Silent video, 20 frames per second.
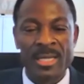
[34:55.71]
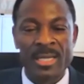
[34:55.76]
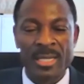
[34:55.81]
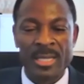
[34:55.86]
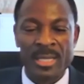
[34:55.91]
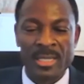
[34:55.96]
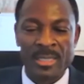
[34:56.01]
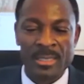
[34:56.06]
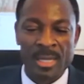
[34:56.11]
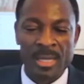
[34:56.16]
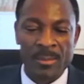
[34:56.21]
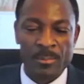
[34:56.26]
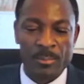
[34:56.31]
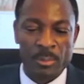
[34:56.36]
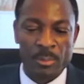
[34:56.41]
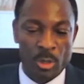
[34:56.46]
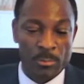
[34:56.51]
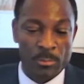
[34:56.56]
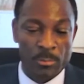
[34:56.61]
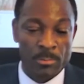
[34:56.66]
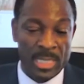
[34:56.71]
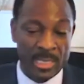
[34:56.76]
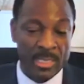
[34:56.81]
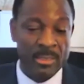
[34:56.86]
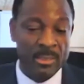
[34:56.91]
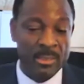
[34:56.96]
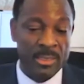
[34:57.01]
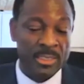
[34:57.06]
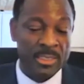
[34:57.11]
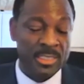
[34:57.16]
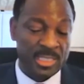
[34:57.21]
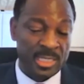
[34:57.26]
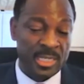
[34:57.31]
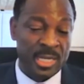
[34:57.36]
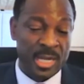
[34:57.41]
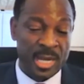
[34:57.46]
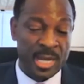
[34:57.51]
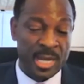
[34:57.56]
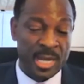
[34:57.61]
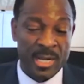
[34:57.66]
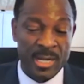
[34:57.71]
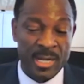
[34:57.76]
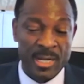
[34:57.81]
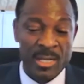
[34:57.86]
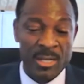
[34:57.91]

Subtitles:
and public in general